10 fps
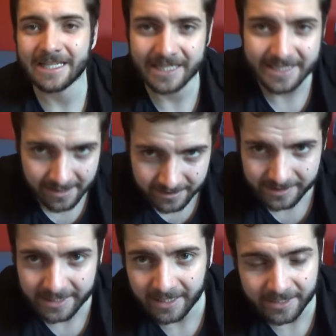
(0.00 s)

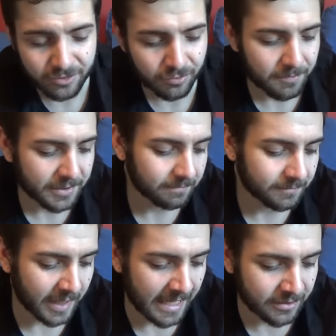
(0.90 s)
continuously killing troops
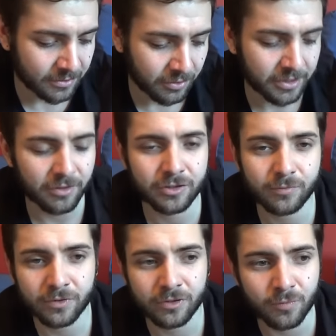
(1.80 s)
is good. You got the
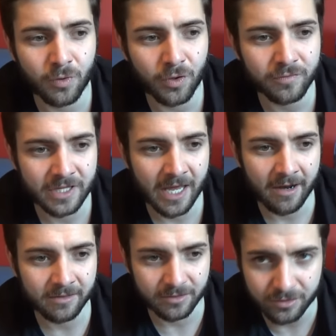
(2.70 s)
dwarves there
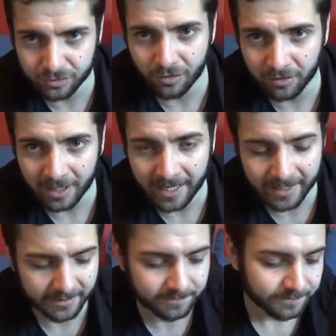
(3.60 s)
as a strong
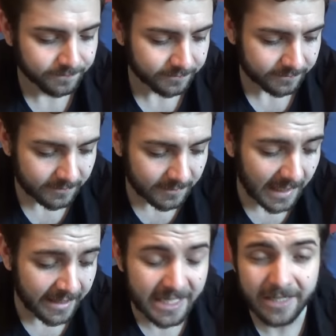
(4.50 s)
line.
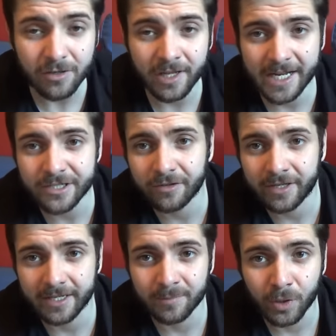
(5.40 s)
And then you got Galadriel
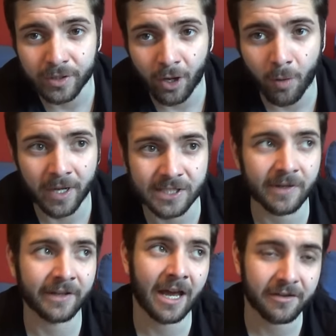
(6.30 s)
kicking butt in combat as
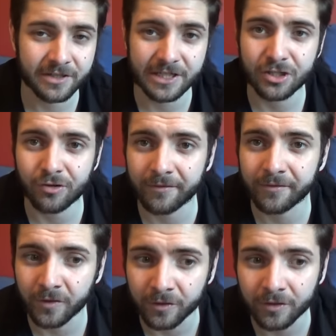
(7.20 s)
well. Now that she's strength
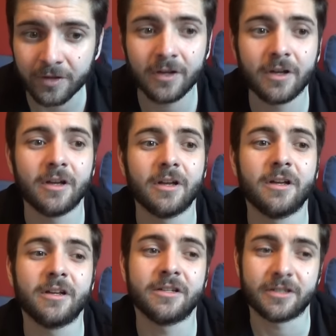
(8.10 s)
4,
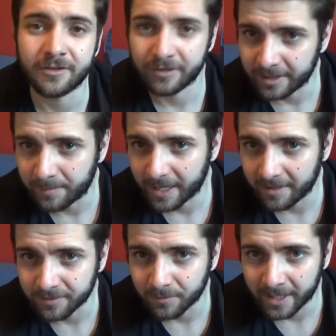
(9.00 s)
she really
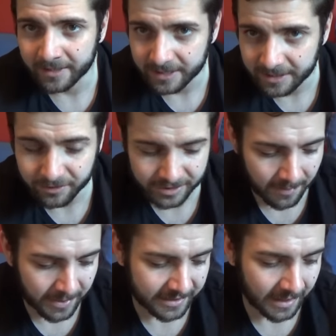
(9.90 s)
paves the way and she does
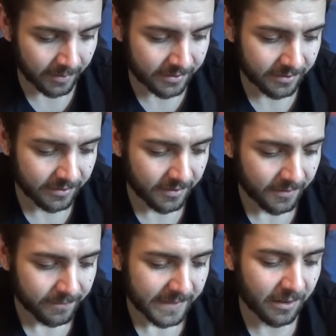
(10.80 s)
that bit of damage.
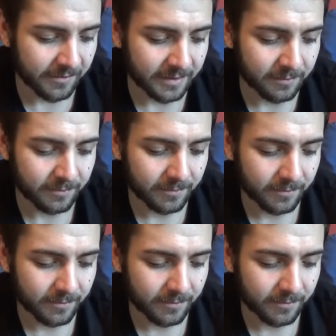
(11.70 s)
So having